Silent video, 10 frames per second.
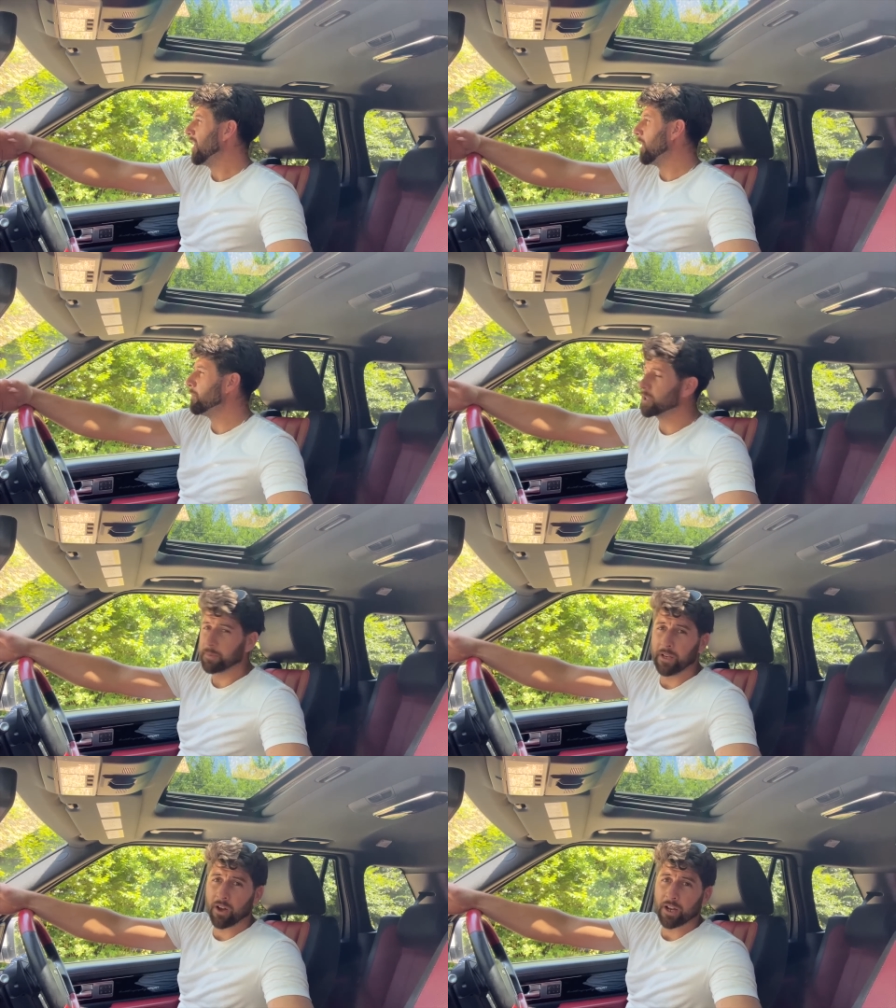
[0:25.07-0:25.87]
I must
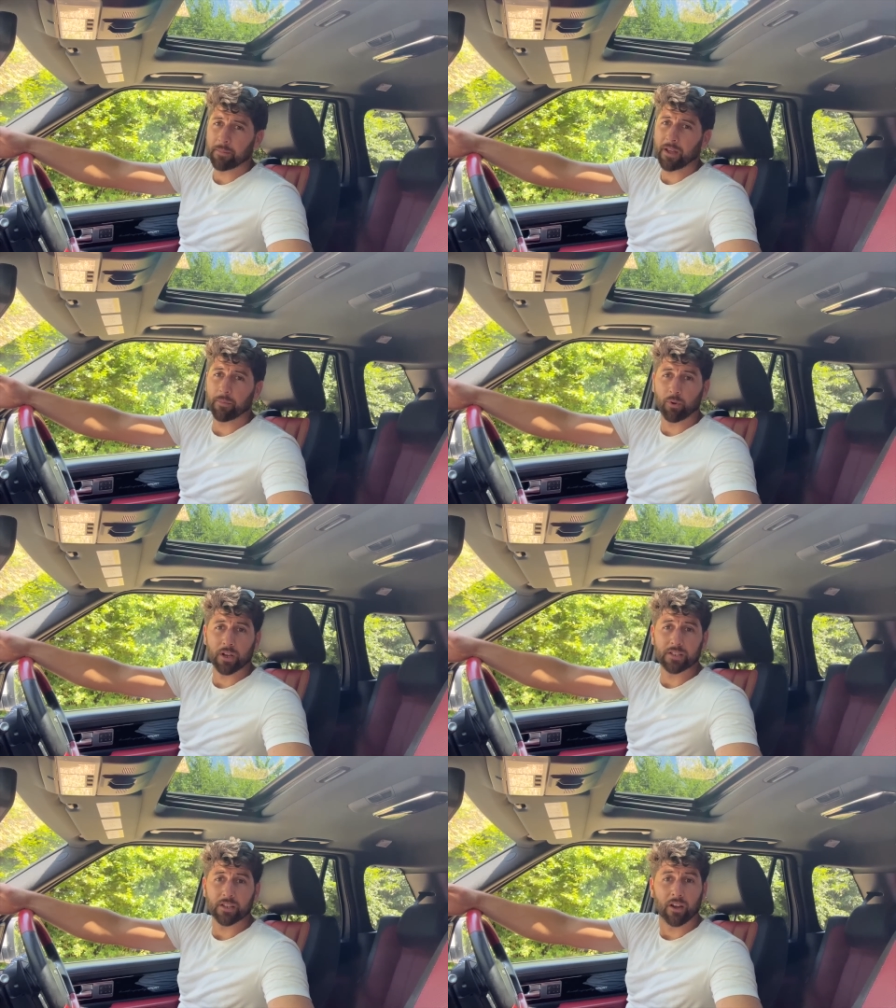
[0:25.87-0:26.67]
be lying about the
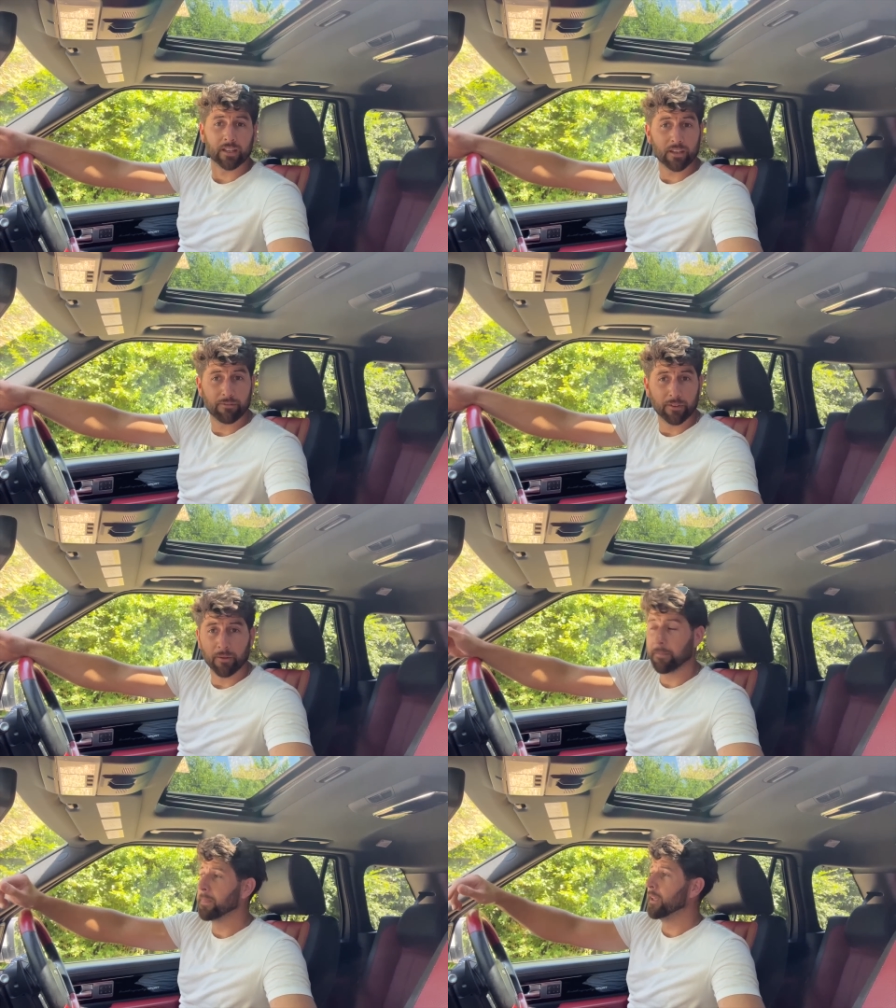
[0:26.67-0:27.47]
price I give for
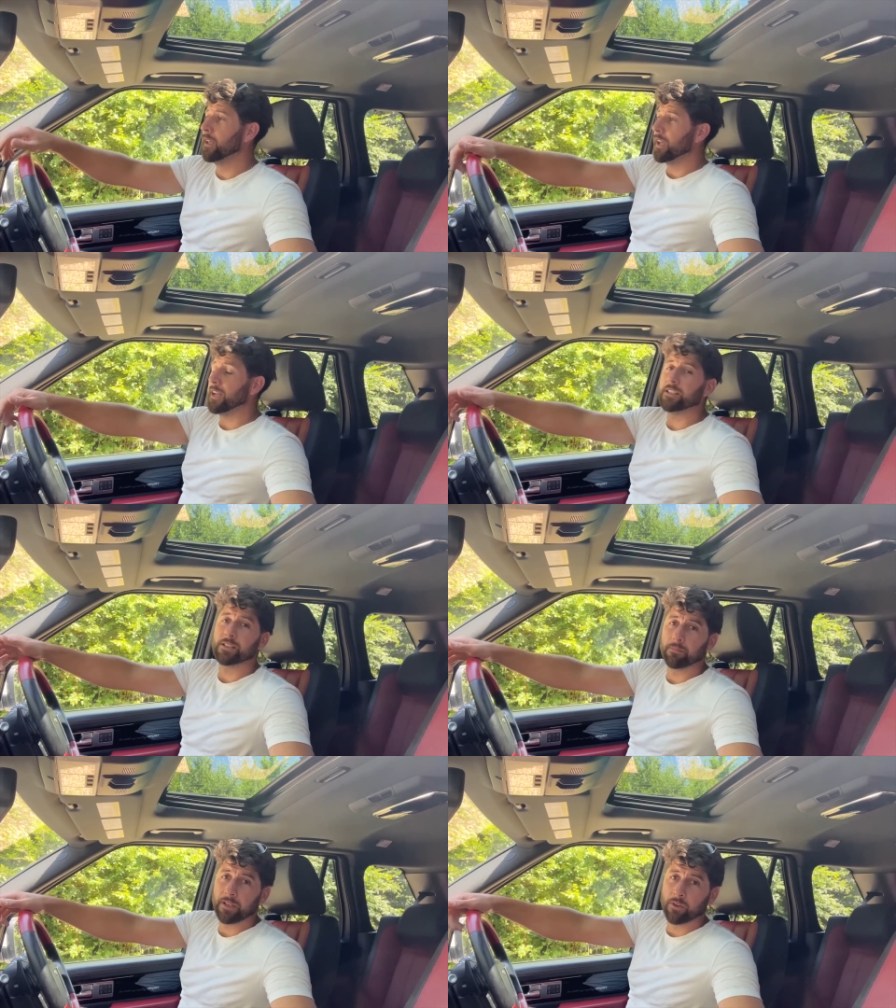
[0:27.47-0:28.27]
them and it's
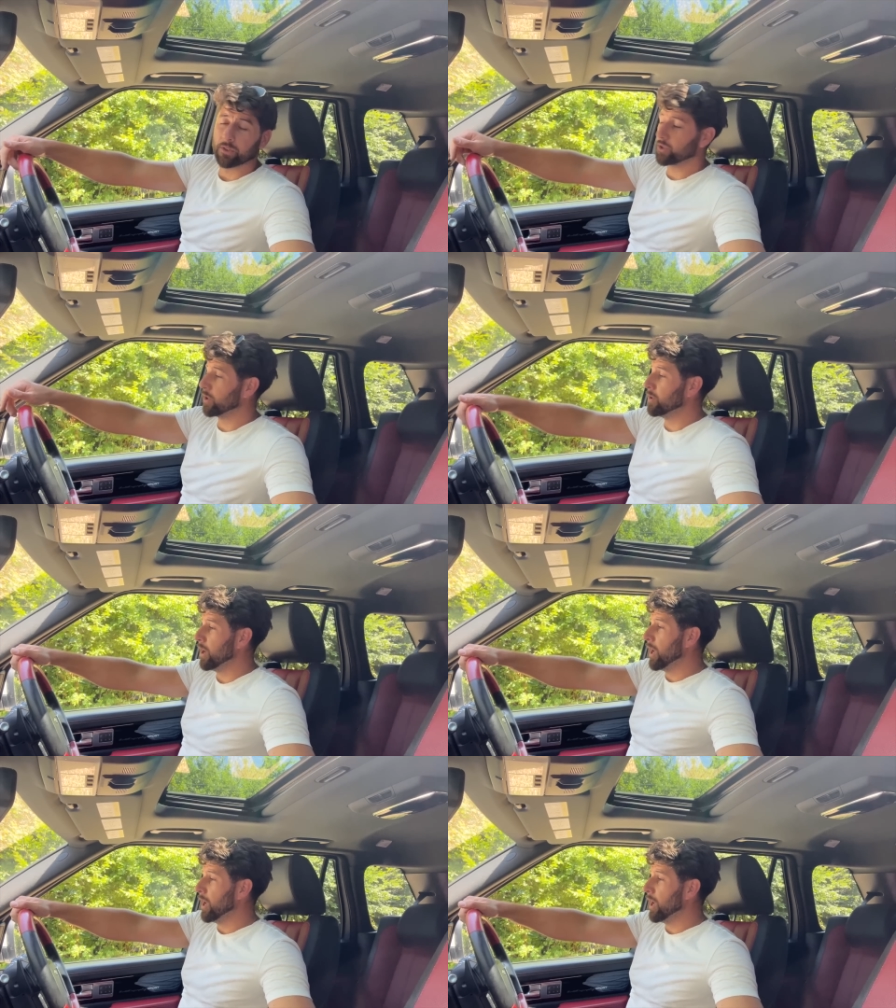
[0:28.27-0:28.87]
simply not true.